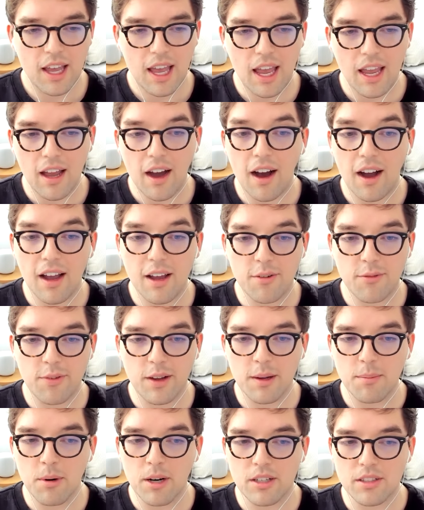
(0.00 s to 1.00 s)
AI at
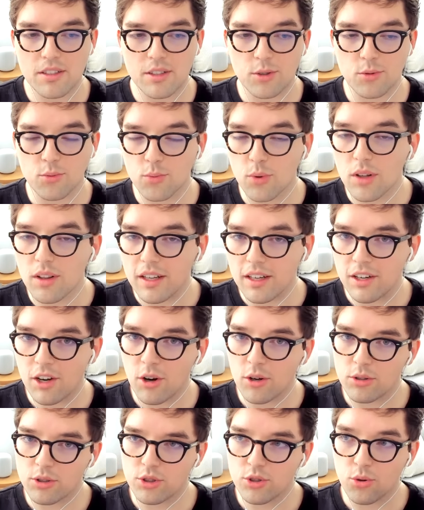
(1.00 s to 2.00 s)
Figma is there's really
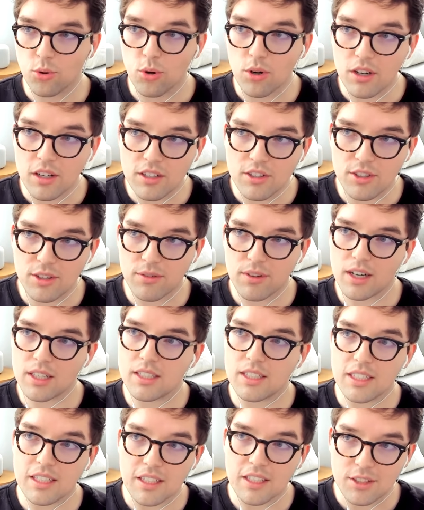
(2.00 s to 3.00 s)
no shortage of
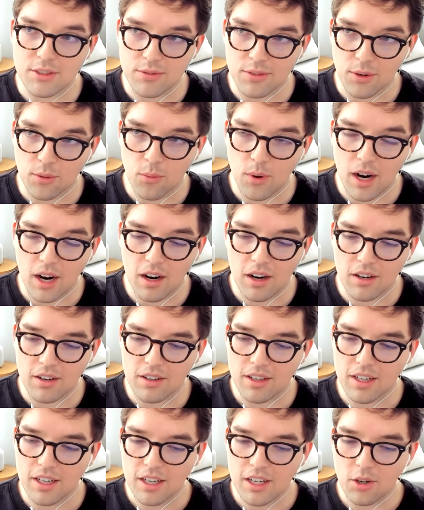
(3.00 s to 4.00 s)
ideas for where